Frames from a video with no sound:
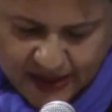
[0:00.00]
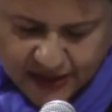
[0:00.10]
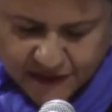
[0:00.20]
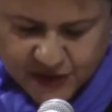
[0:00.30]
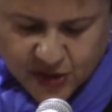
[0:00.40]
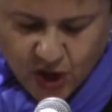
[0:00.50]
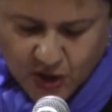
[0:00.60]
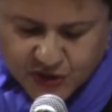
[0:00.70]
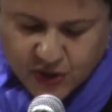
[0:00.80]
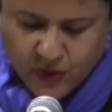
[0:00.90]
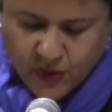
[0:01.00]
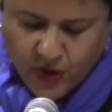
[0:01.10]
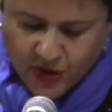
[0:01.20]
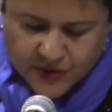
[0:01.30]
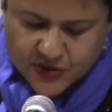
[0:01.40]
Clifton also,
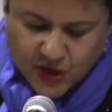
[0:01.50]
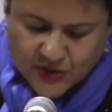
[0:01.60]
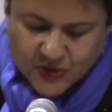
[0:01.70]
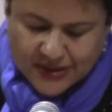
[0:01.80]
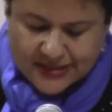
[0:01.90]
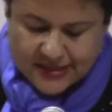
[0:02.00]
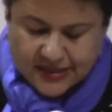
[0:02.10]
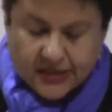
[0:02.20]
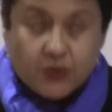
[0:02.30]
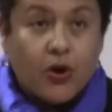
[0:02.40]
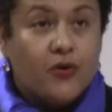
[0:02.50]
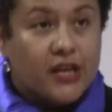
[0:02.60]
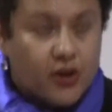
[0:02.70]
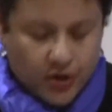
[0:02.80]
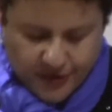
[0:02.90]
also consistently
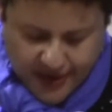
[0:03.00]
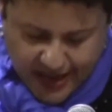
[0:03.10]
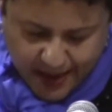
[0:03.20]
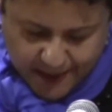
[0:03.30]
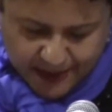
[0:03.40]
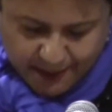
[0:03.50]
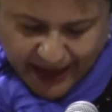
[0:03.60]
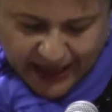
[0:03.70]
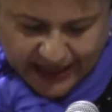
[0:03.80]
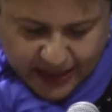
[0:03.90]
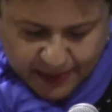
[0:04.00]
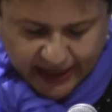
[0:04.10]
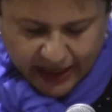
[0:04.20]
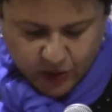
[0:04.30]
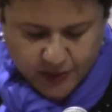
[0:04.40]
wrote in her named body, a
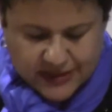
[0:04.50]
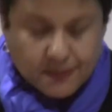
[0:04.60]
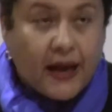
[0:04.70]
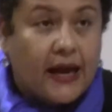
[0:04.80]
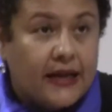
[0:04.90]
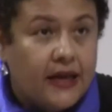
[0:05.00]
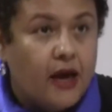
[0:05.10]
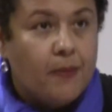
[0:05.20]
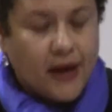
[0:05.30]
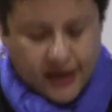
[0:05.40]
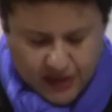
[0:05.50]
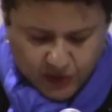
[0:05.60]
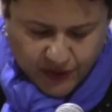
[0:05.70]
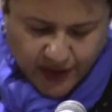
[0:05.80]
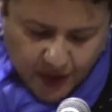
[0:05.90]
black woman's body, a body
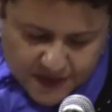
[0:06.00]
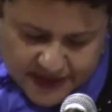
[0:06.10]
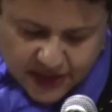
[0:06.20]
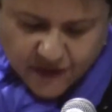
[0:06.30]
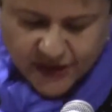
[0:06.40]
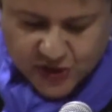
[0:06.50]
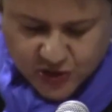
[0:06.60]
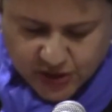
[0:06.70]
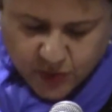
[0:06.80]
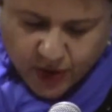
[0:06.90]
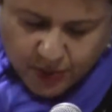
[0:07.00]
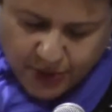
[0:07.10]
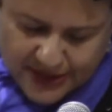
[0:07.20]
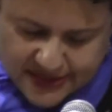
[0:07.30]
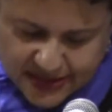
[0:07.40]
with hips, eventually
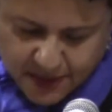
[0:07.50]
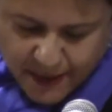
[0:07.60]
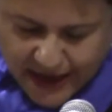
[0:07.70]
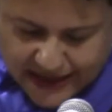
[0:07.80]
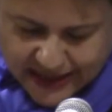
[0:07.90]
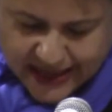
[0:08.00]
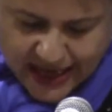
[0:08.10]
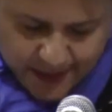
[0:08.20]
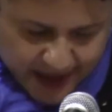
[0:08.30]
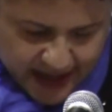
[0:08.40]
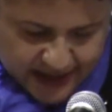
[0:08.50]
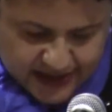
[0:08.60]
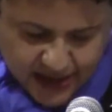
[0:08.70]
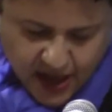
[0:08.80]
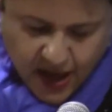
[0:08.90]
one-breasted, a body
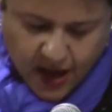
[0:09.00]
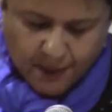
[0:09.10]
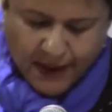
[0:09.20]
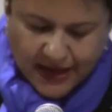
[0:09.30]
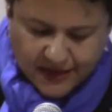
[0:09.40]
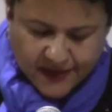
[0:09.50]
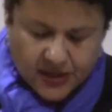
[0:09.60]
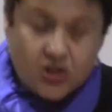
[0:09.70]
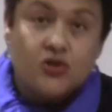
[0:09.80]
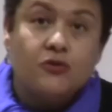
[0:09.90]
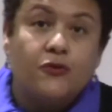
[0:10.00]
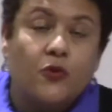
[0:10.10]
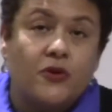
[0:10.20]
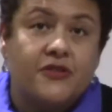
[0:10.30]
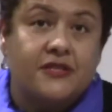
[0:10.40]
anatomized, a body that issued
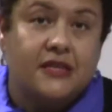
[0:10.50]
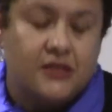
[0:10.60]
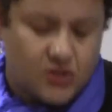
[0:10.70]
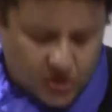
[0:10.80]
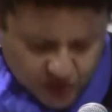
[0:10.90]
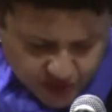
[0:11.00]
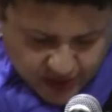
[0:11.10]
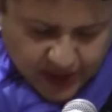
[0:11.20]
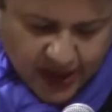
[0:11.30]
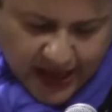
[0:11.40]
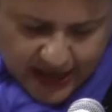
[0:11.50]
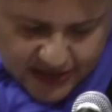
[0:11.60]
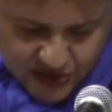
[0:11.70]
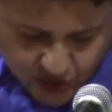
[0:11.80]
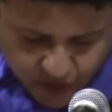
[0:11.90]
forth six children,
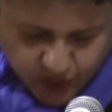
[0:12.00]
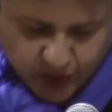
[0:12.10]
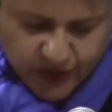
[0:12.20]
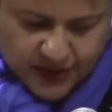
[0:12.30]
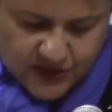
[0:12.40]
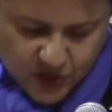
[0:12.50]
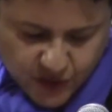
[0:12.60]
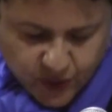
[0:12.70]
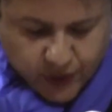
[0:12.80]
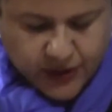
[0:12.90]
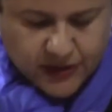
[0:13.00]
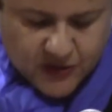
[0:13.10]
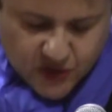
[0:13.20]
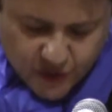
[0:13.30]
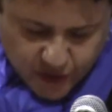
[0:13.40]
and so forth, and so forth, and
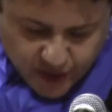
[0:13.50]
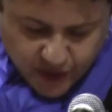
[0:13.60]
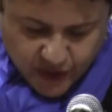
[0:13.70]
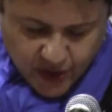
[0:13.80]
so forth.